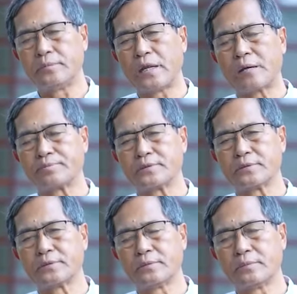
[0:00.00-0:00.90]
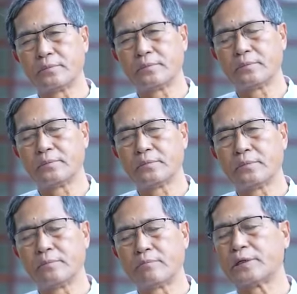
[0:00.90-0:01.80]
left,
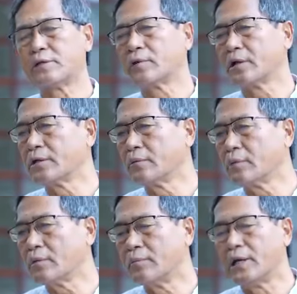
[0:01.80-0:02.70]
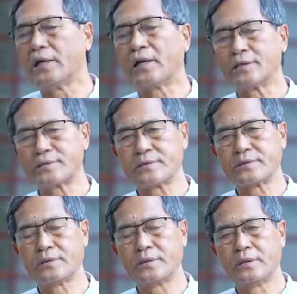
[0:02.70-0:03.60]
particularly the middle
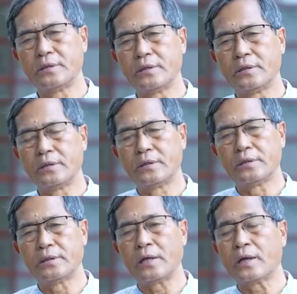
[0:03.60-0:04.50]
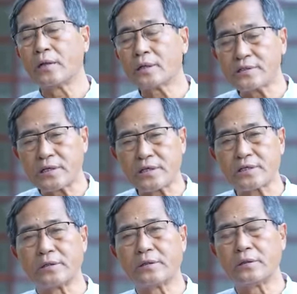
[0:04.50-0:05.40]
class. Then another
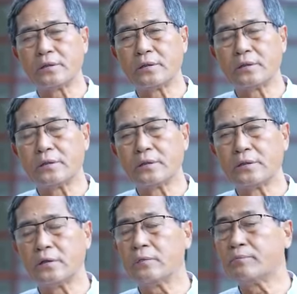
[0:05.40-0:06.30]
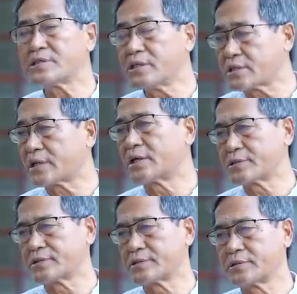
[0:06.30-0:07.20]
section, the business
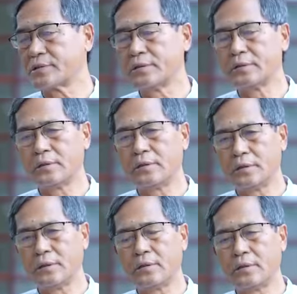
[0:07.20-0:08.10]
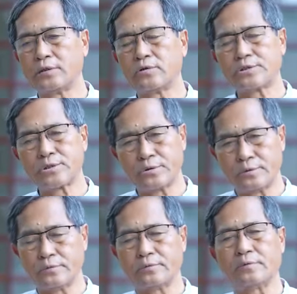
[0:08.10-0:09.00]
class, it
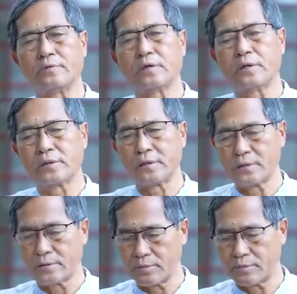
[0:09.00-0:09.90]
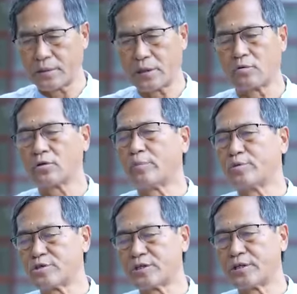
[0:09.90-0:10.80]
also, it is a good
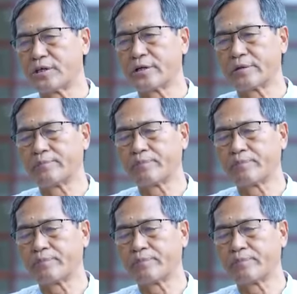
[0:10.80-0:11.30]
composition there.